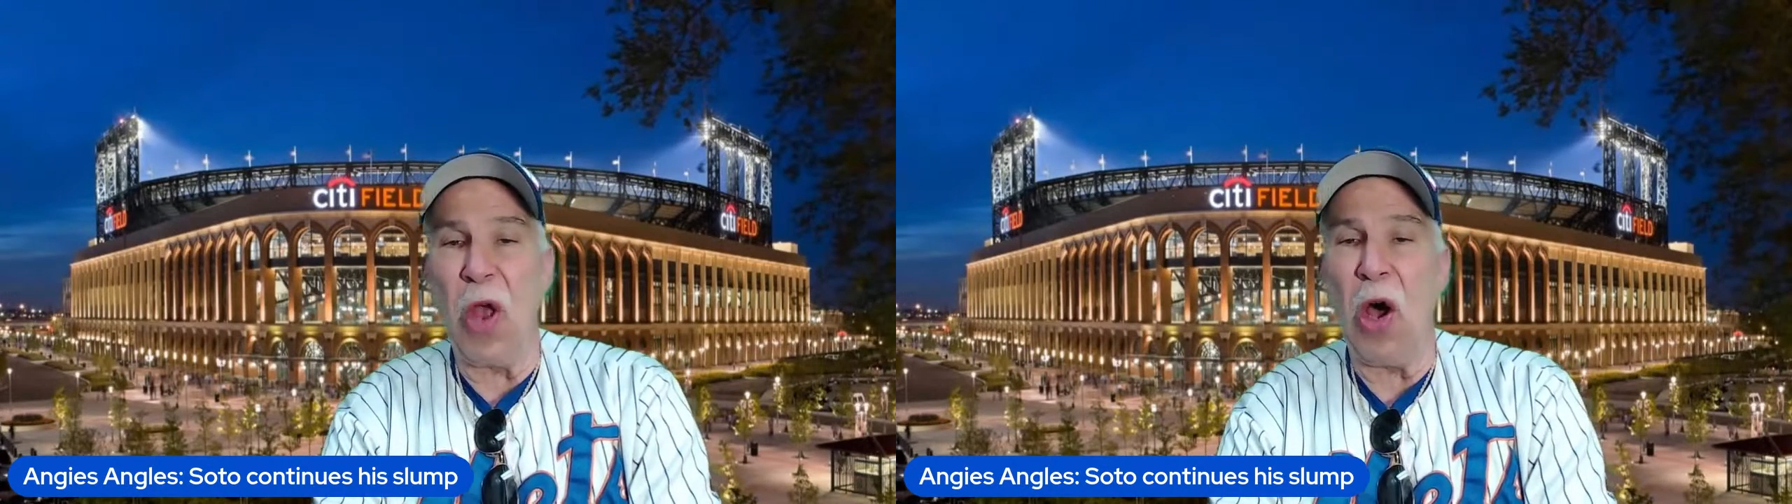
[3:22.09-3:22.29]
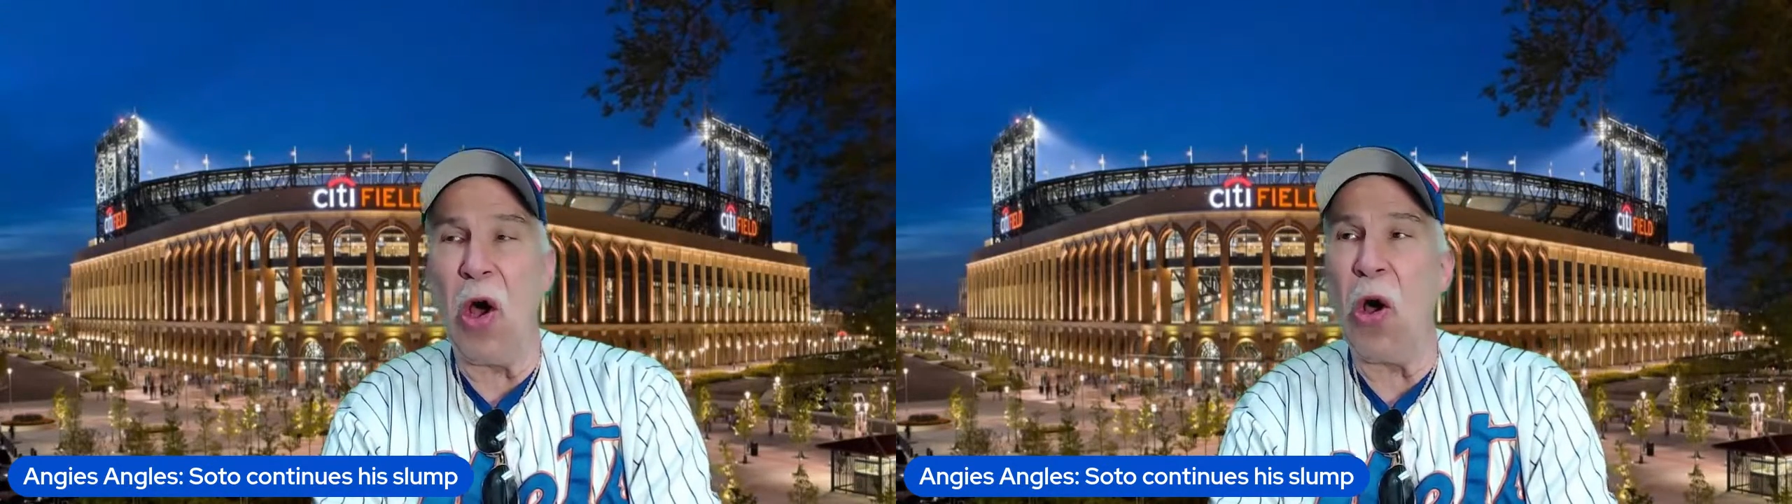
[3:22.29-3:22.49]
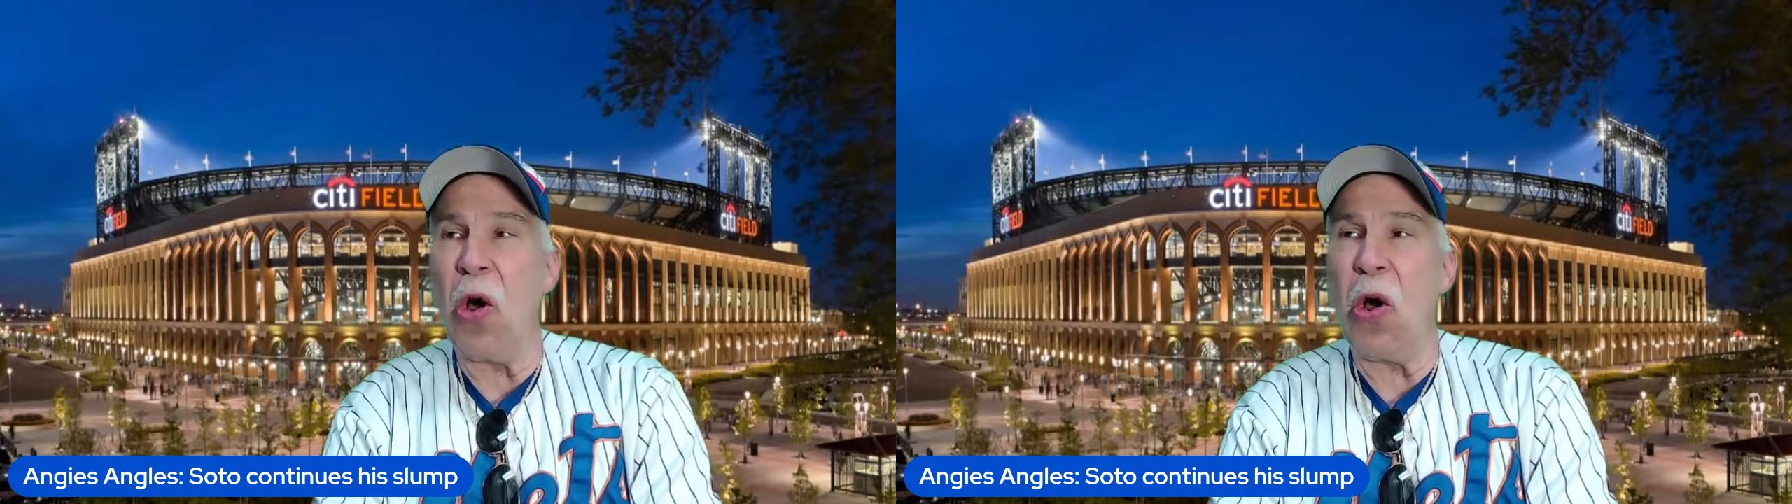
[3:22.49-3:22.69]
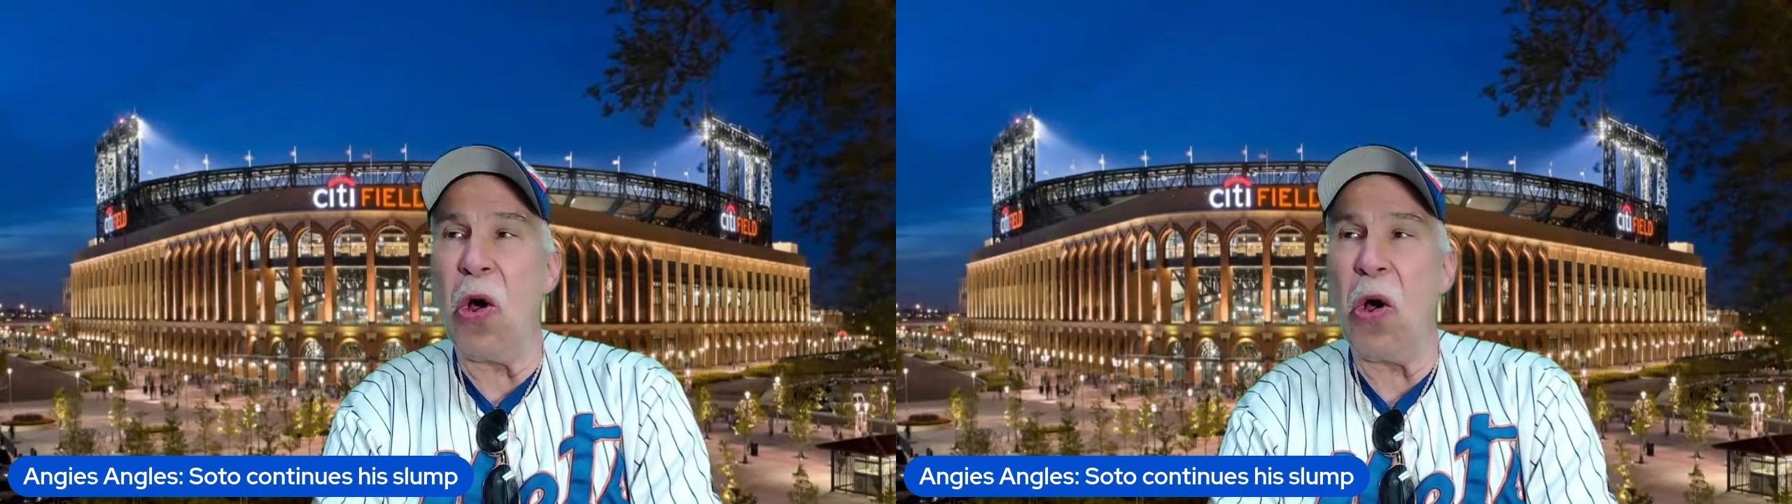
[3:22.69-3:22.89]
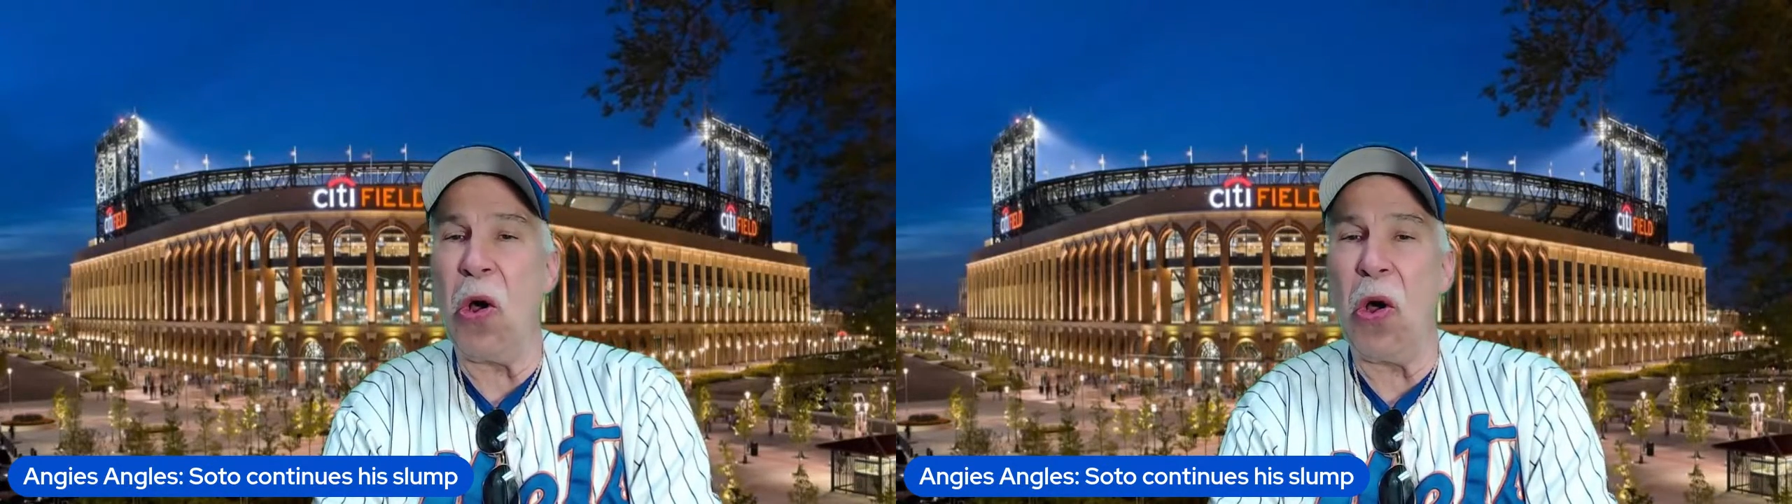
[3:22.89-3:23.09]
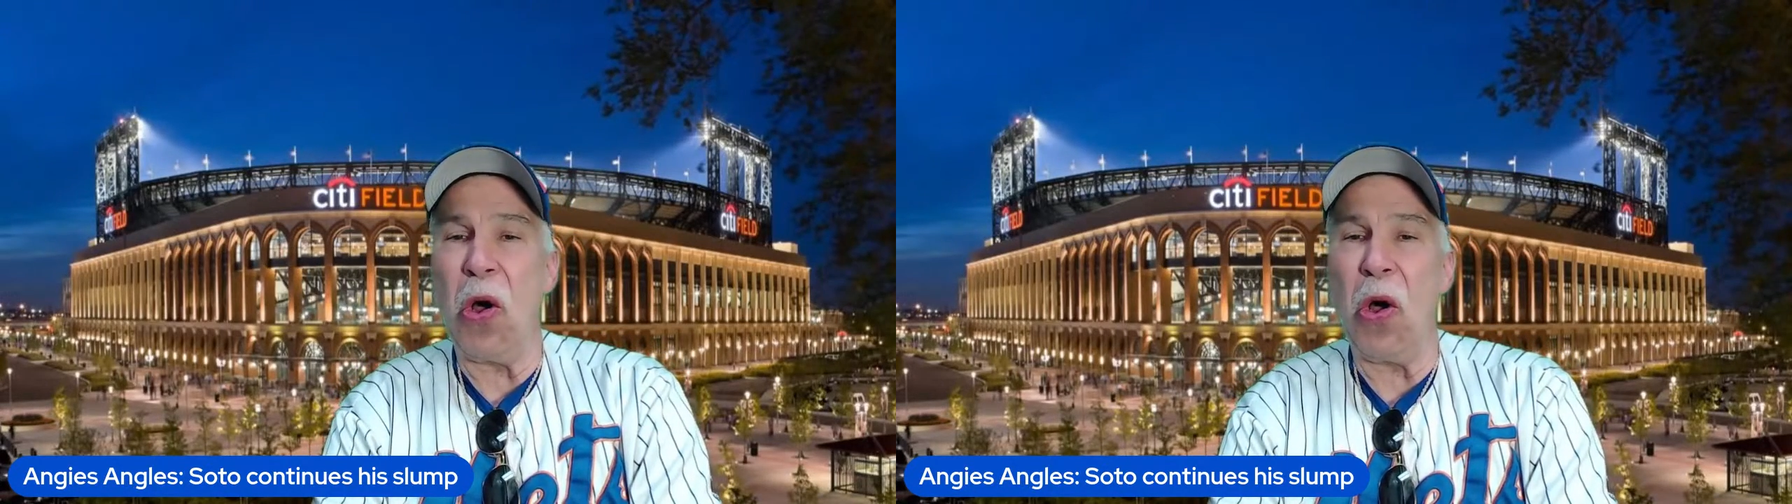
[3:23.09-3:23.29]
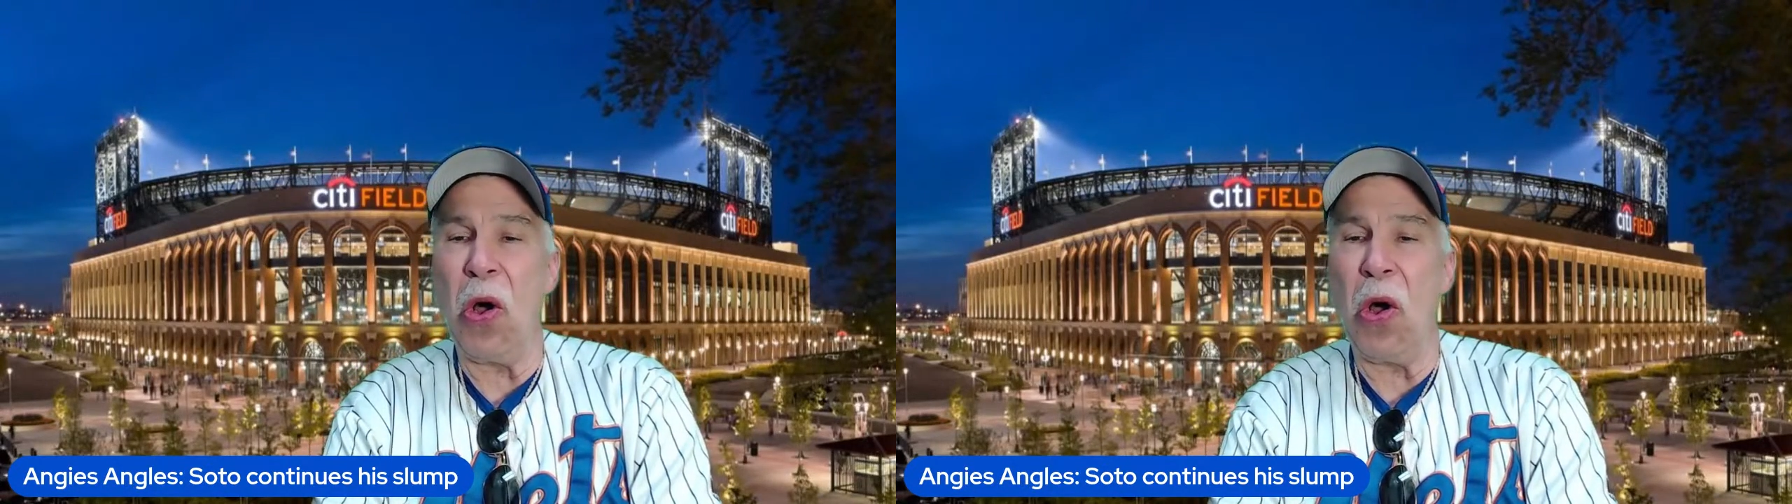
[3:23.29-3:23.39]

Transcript: know